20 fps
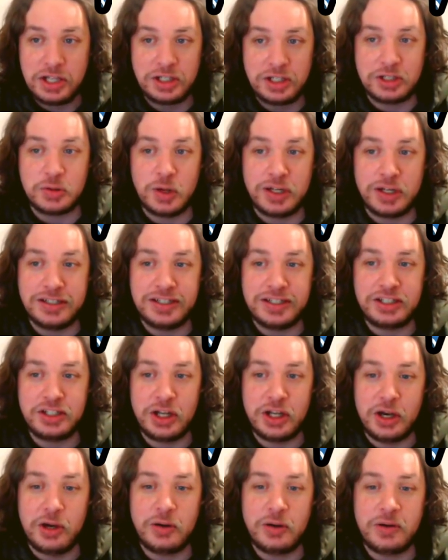just wanted to
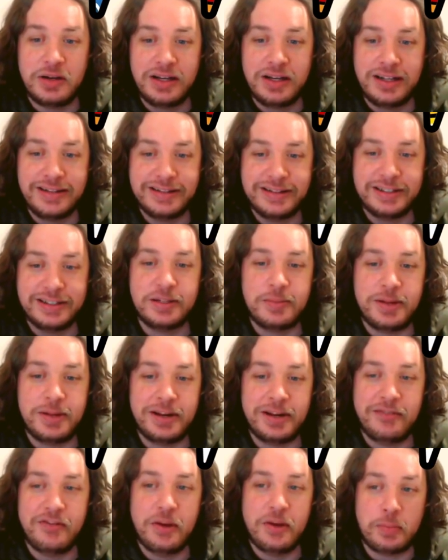show a little bit
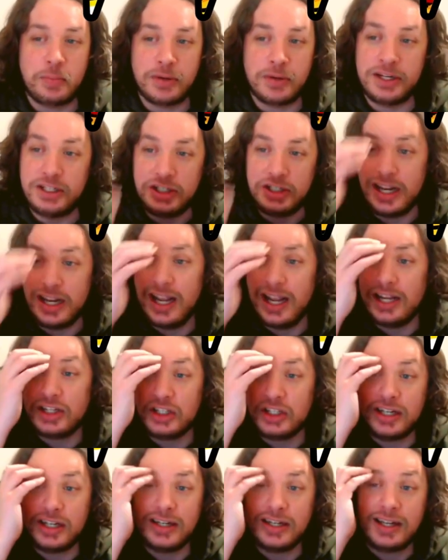of
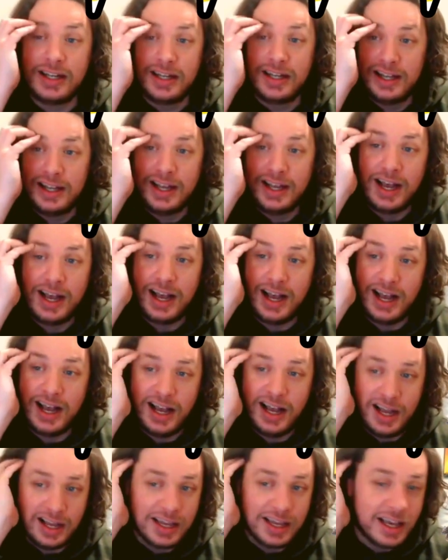appreciation
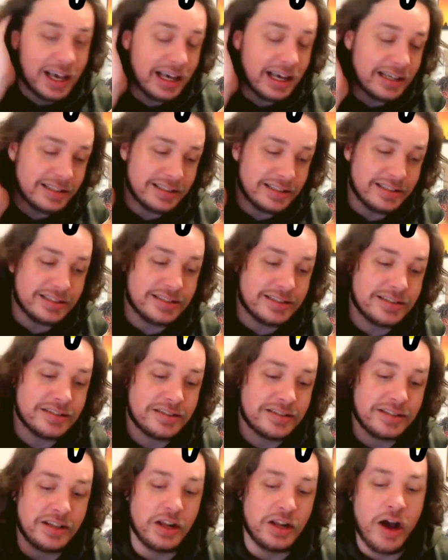because uh,
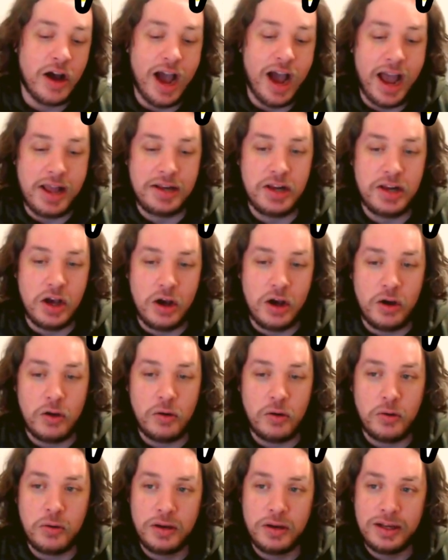you know, I
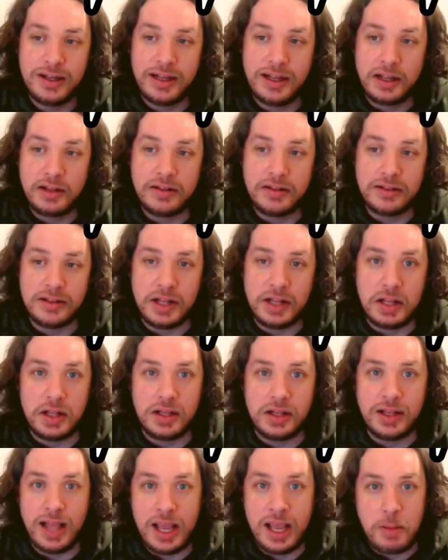know
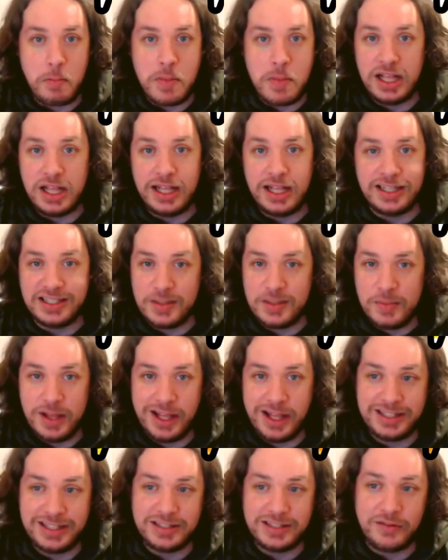like millions and
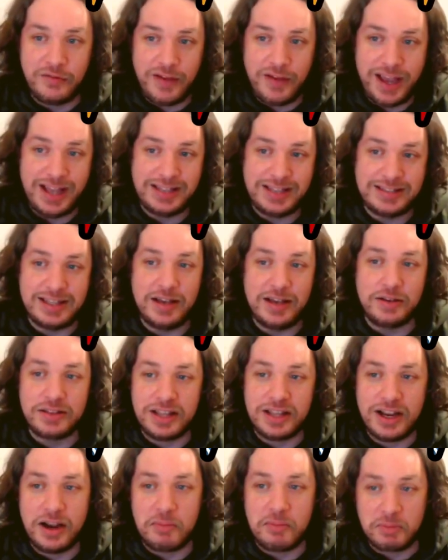millions of fans out
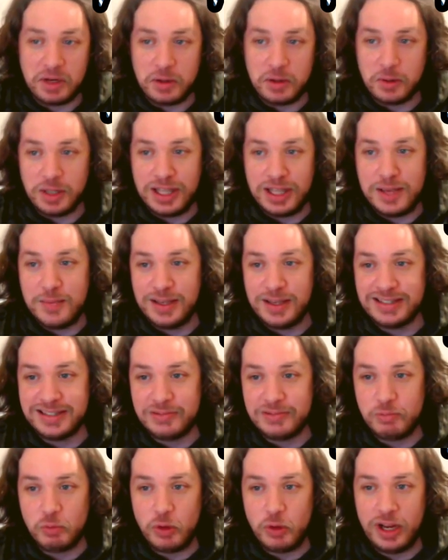there, I'm gonna really miss
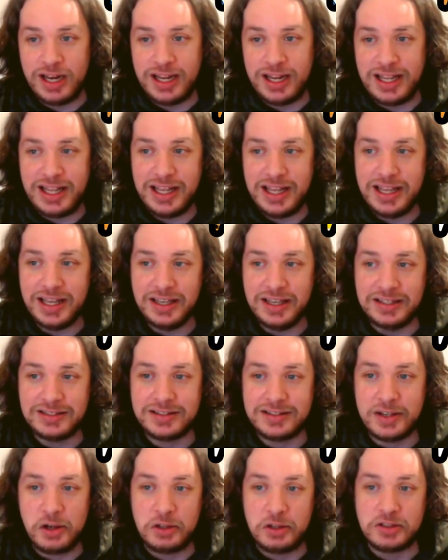him when he is
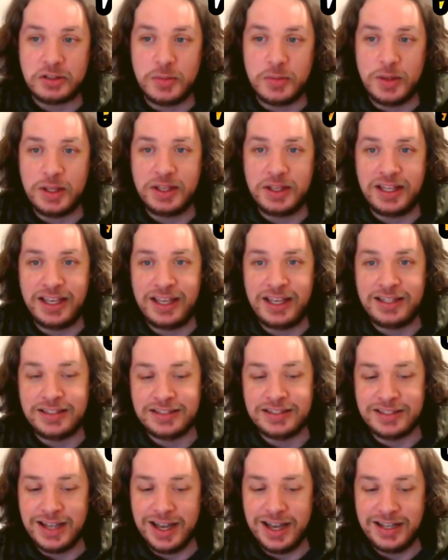ultimately
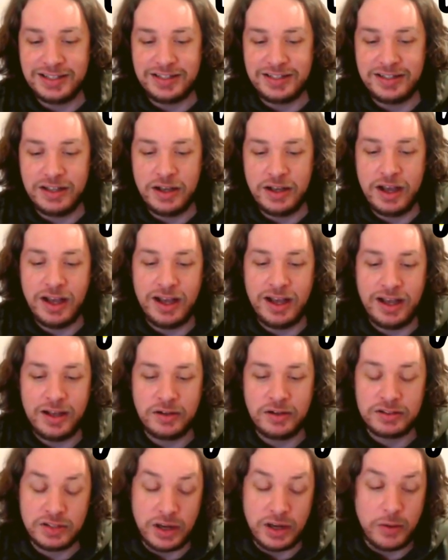decides. Uh,
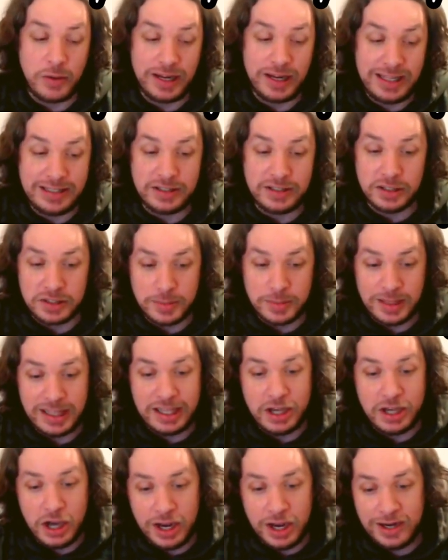sorry, when he's ultimately
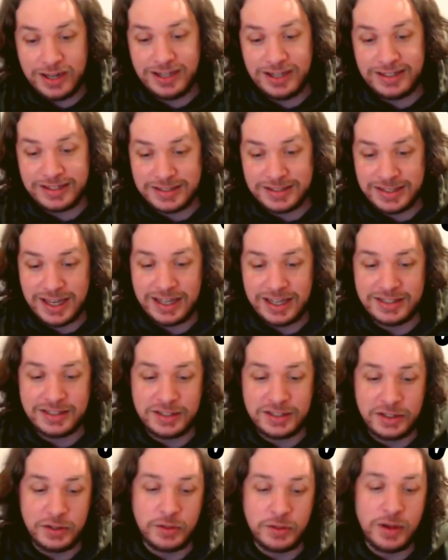gone and he decides
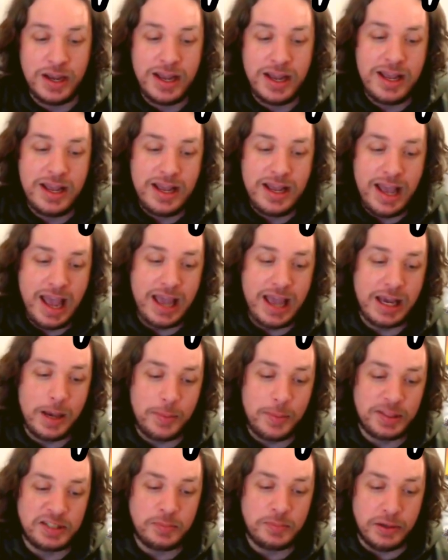to hang up
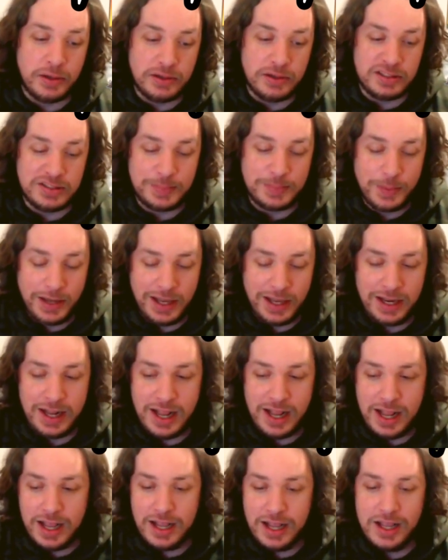his boots. But
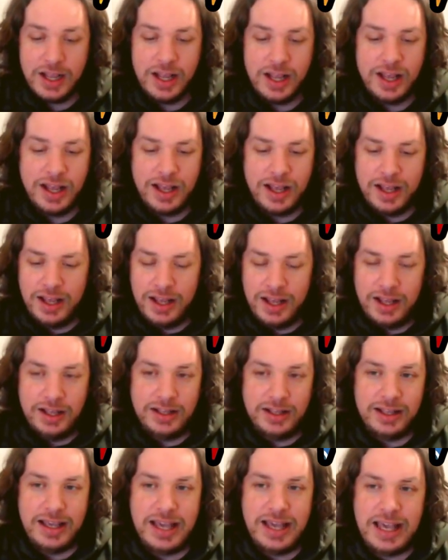
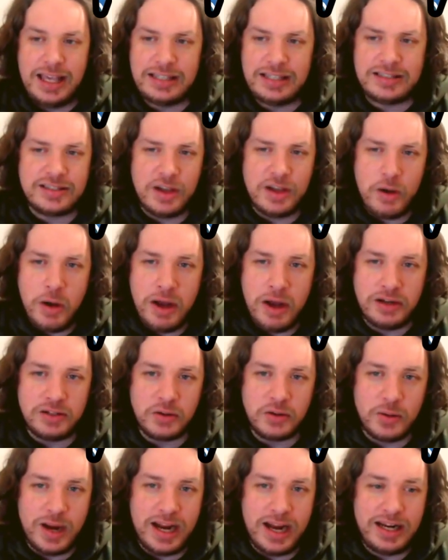he's so
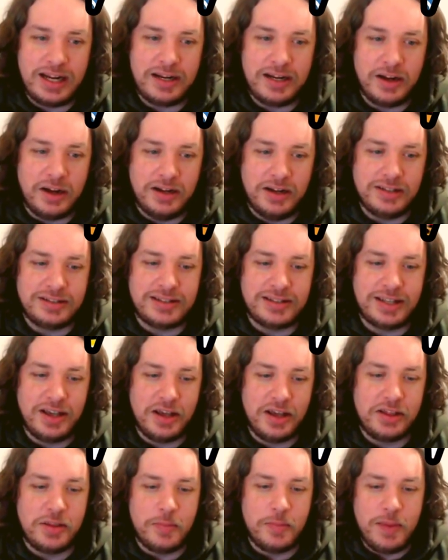underrated, honestly, on
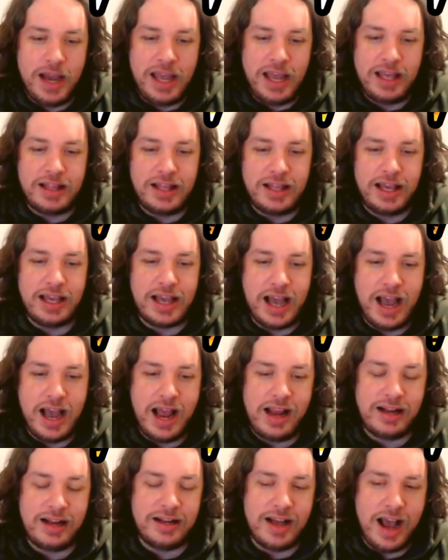the mic. Like I
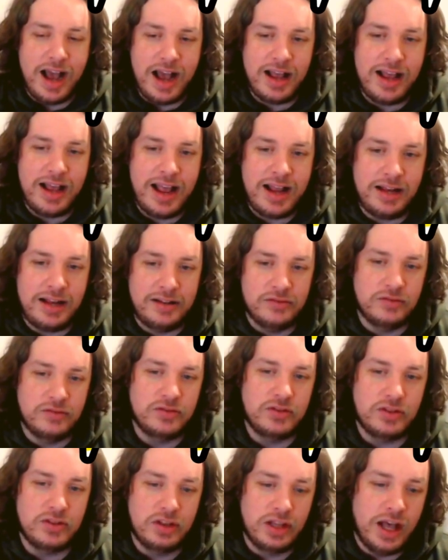and
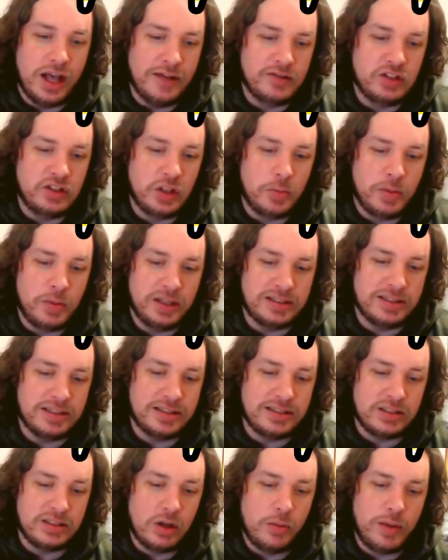loves the business
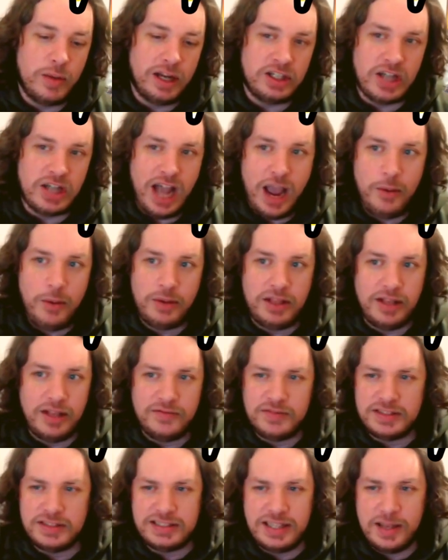so much. I would love
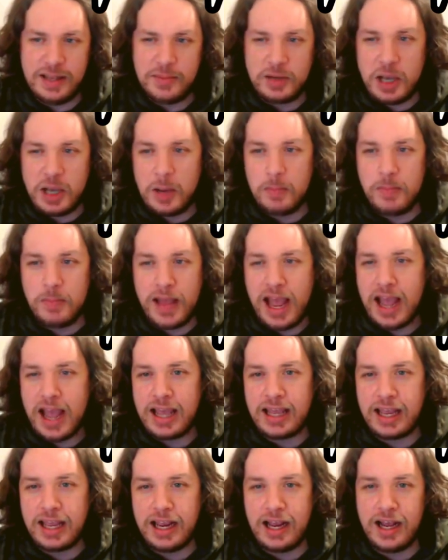to see him come
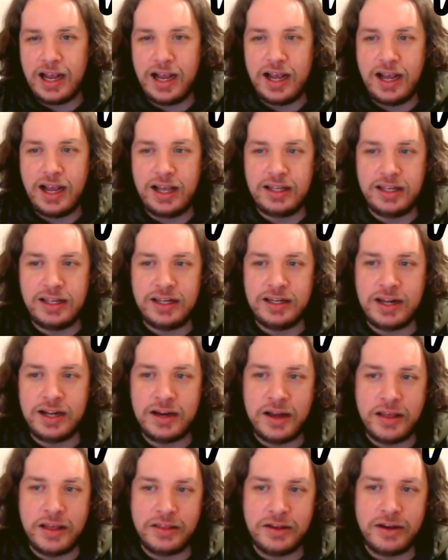back uh, in
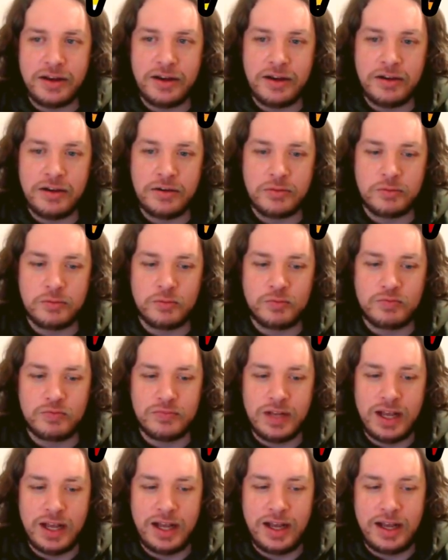another
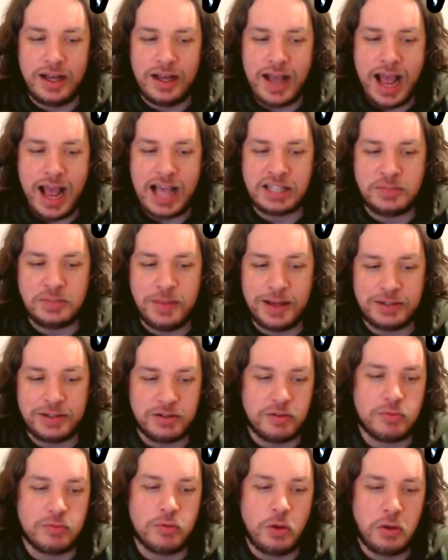uh, aspect or
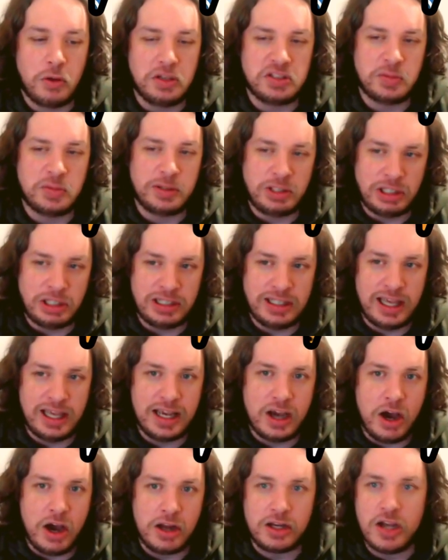role, especially like
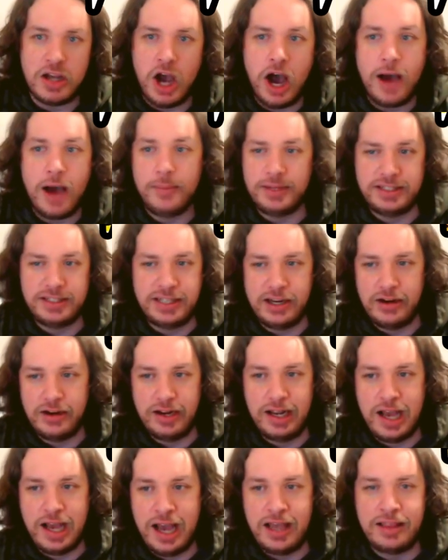on commentary.
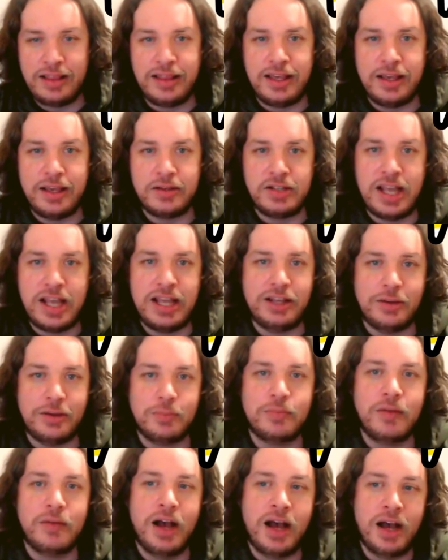I think Daniel
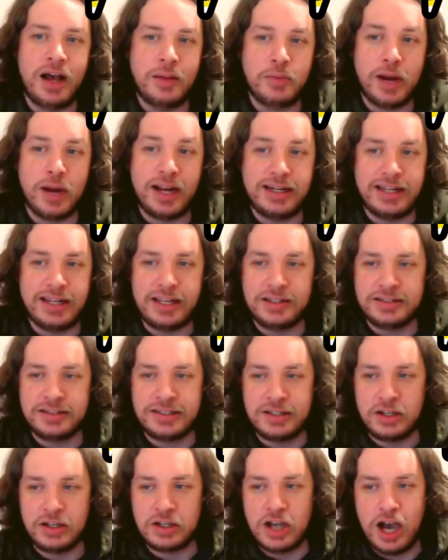uh, Bryan Danielson
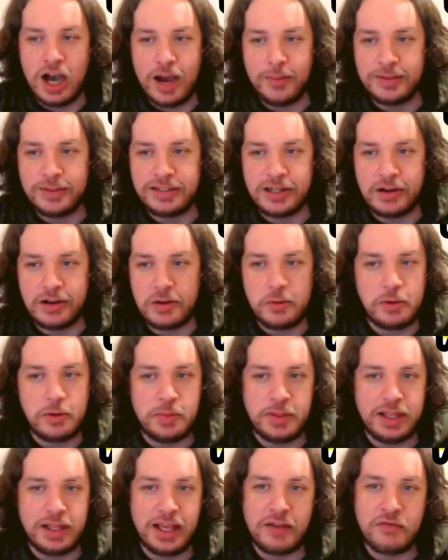on commentary would
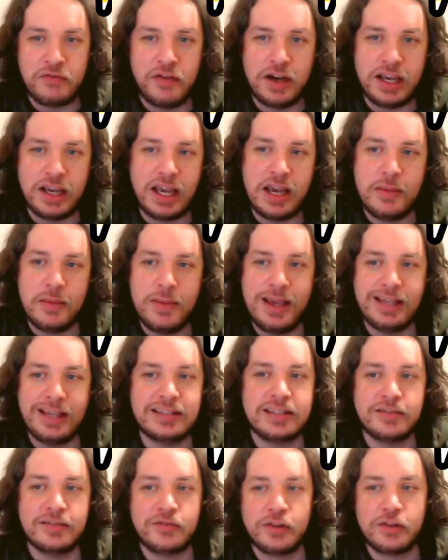be like fucking
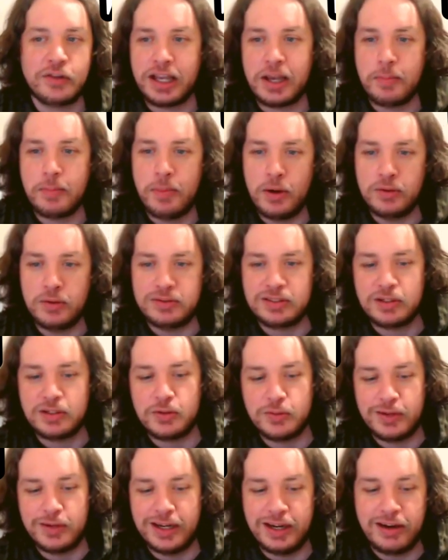amazing for like a post
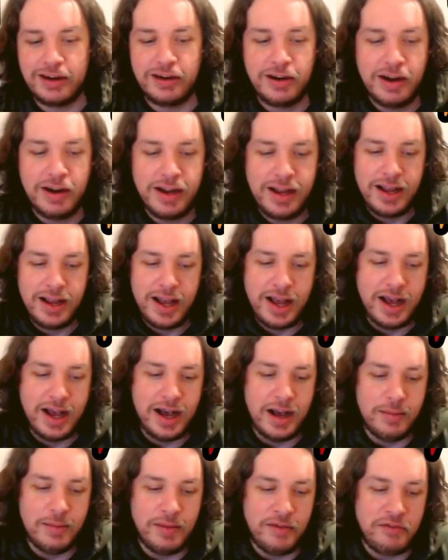career
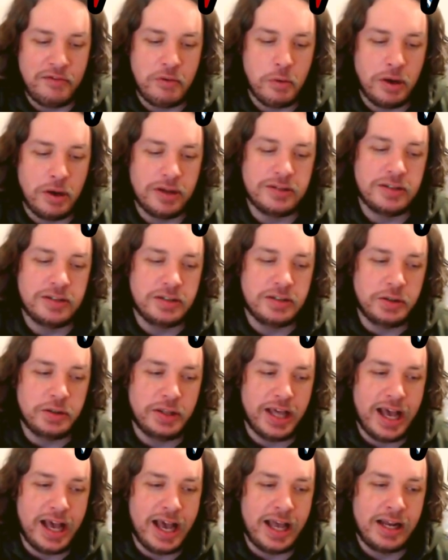um, if you wanted to do
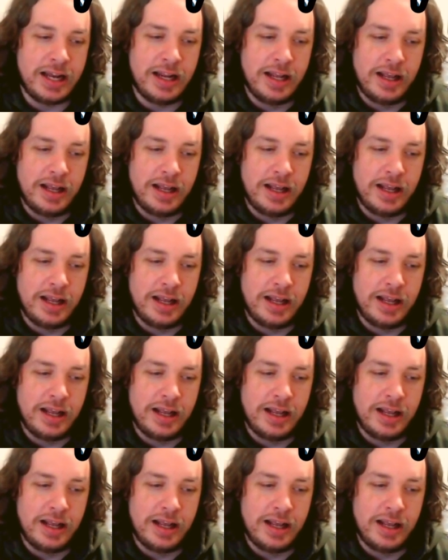that.